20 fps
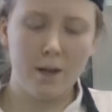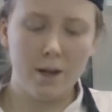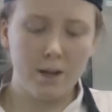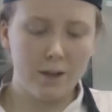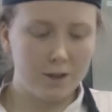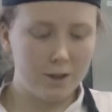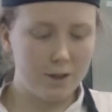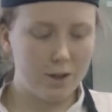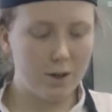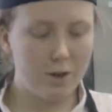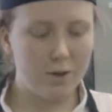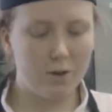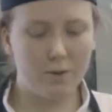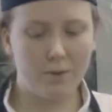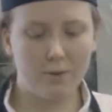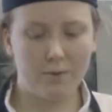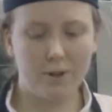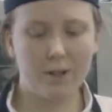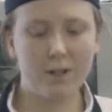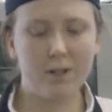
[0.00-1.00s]
So
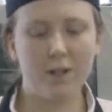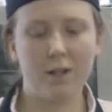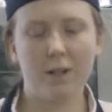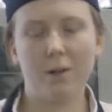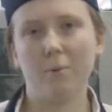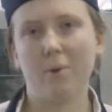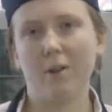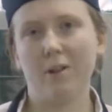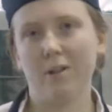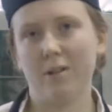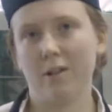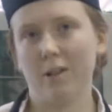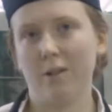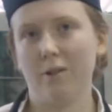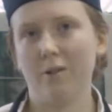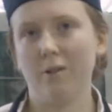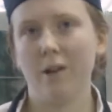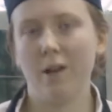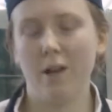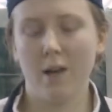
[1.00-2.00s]
the first thing you want
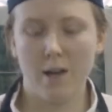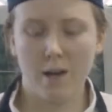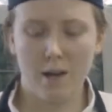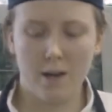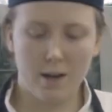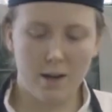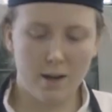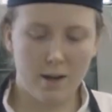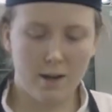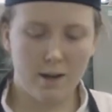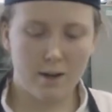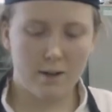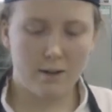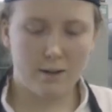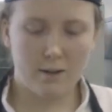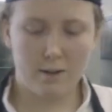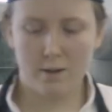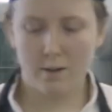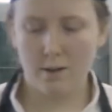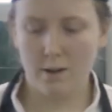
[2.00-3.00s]
to do
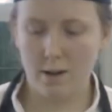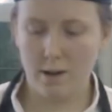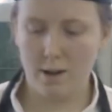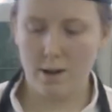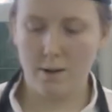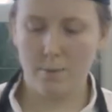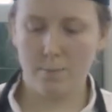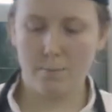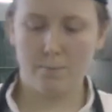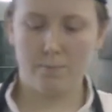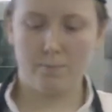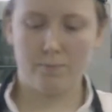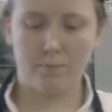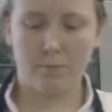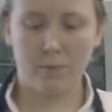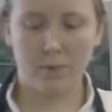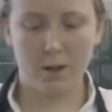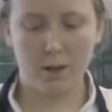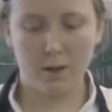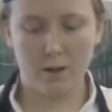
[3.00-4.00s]
is
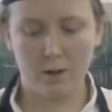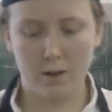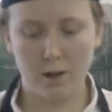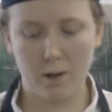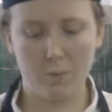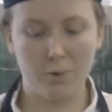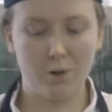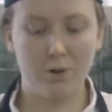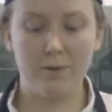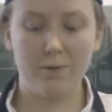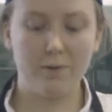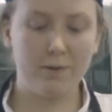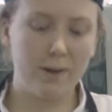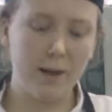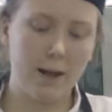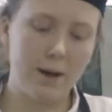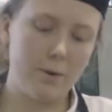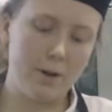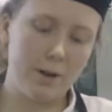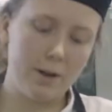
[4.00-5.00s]
get a bowl of
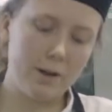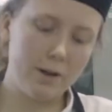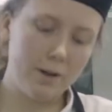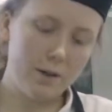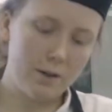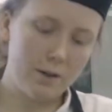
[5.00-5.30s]
flour.